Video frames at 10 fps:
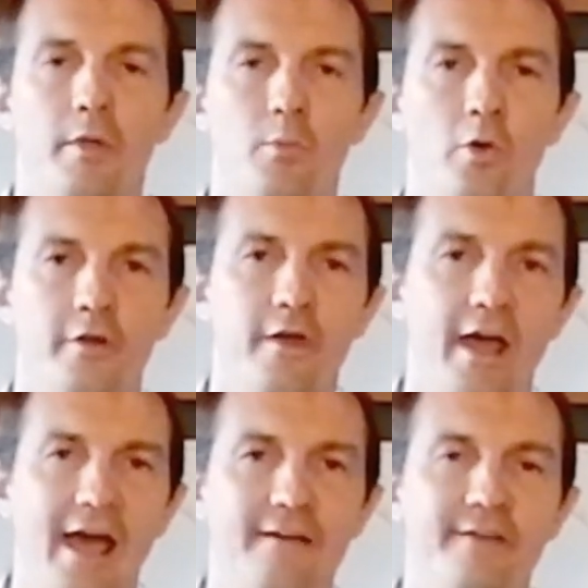We want
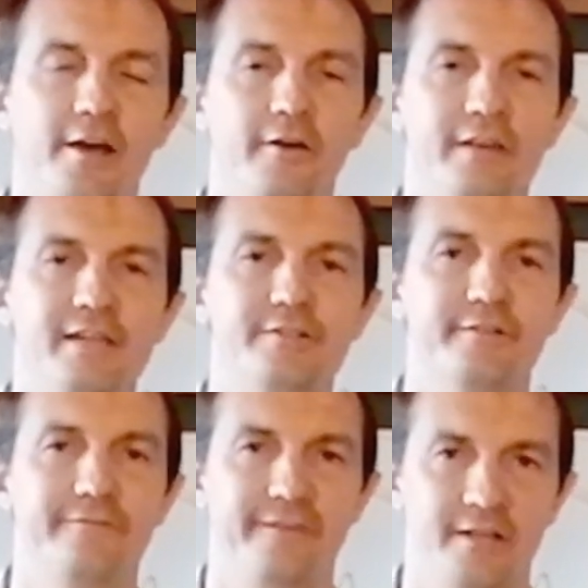to have our
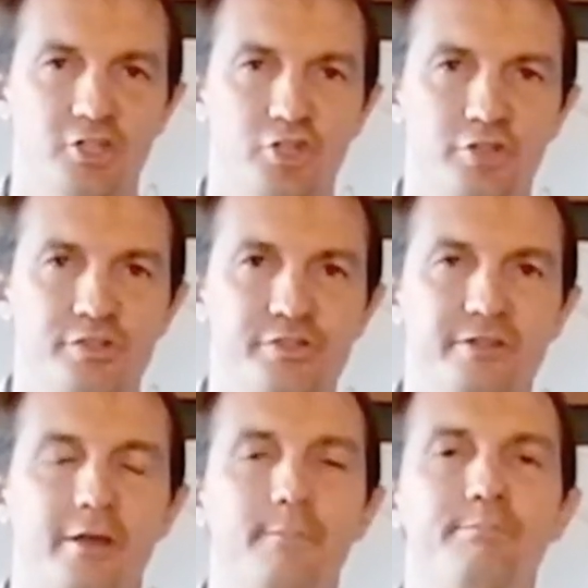
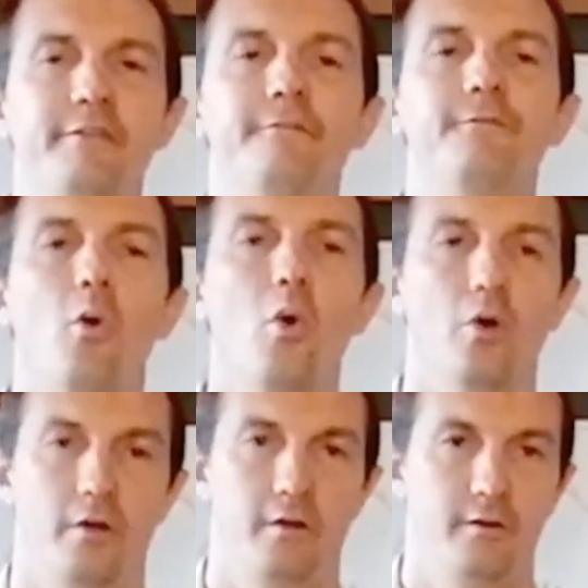interventions
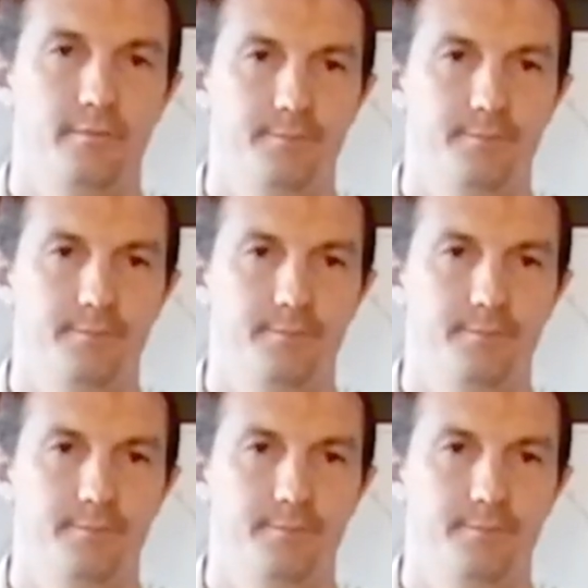before.